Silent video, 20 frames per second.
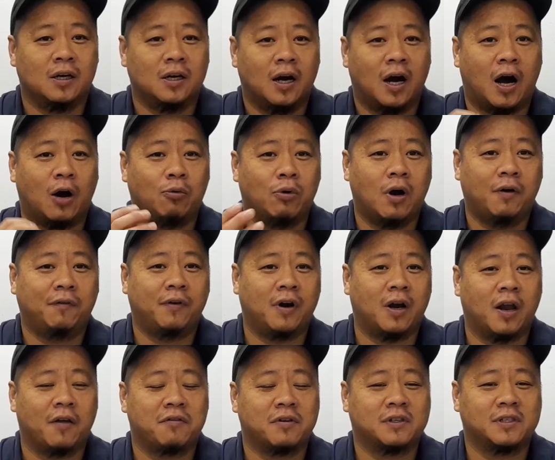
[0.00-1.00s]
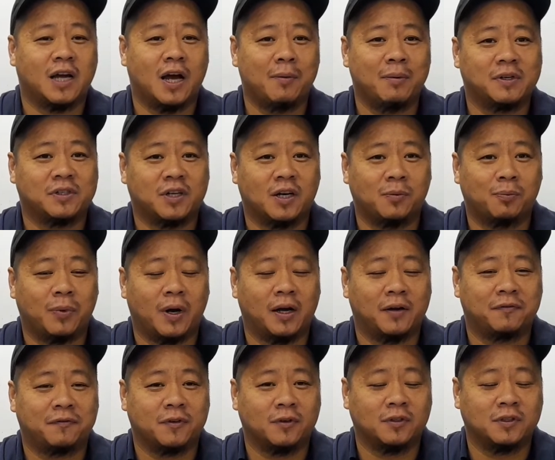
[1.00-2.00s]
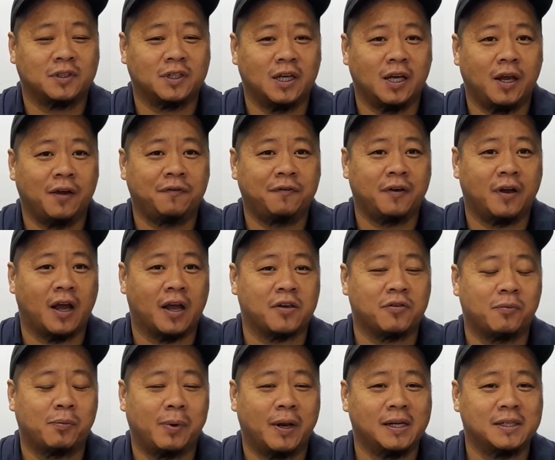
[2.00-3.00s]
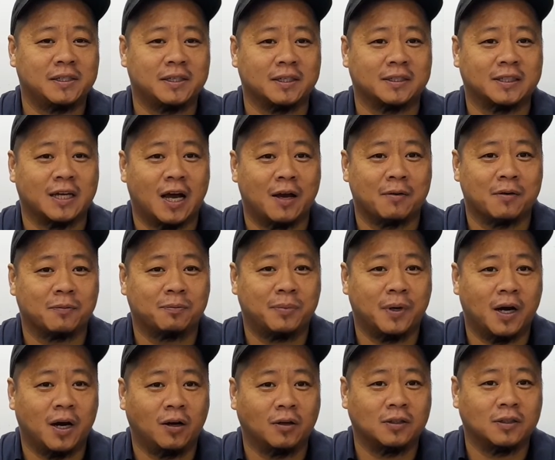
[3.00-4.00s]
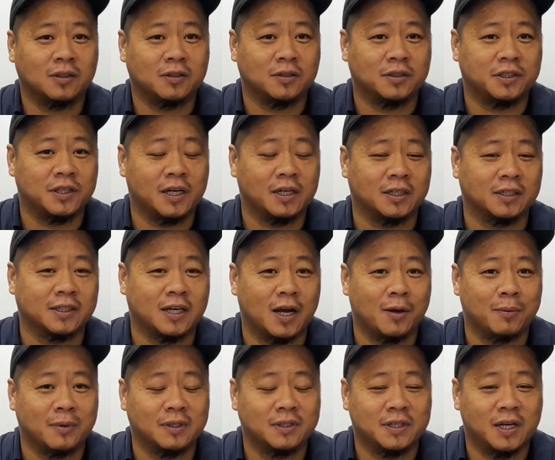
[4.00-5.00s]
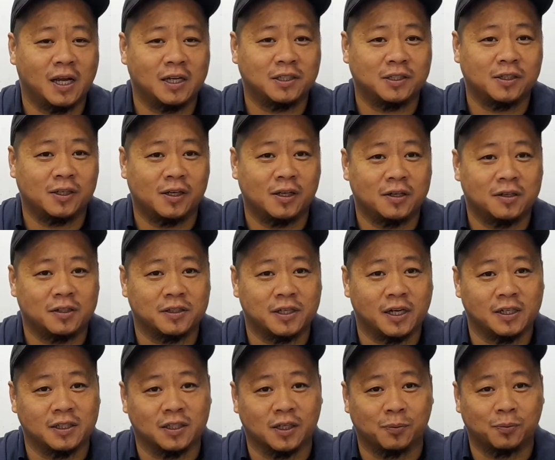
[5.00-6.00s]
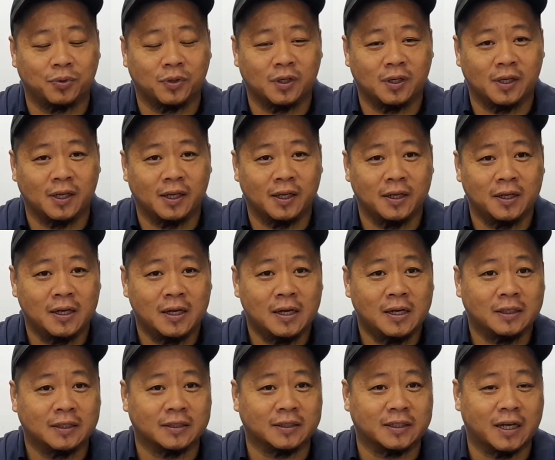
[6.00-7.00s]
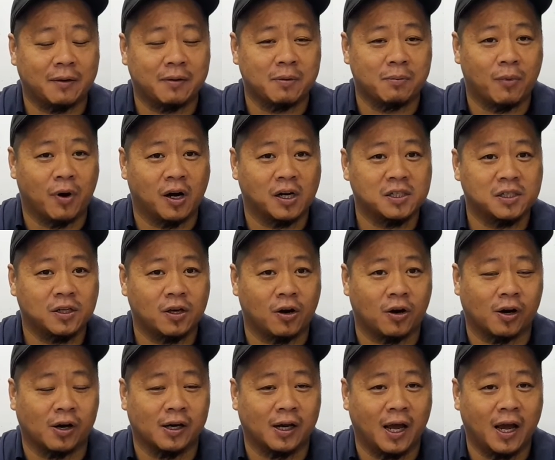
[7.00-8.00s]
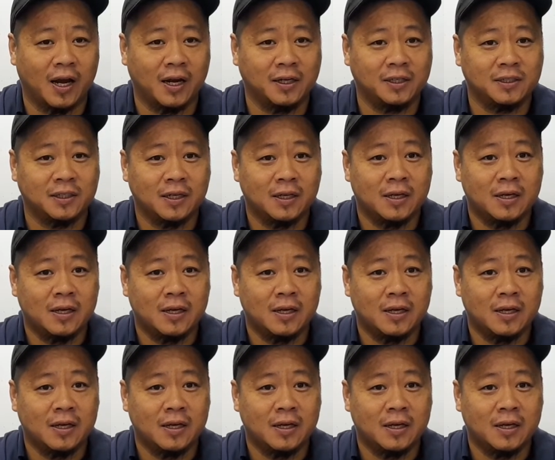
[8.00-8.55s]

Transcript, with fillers: However, if your timing jumped by a few teeth and you replace the timing belt, you change the timing tensioner, you change the pulley, the timing marks are aligned,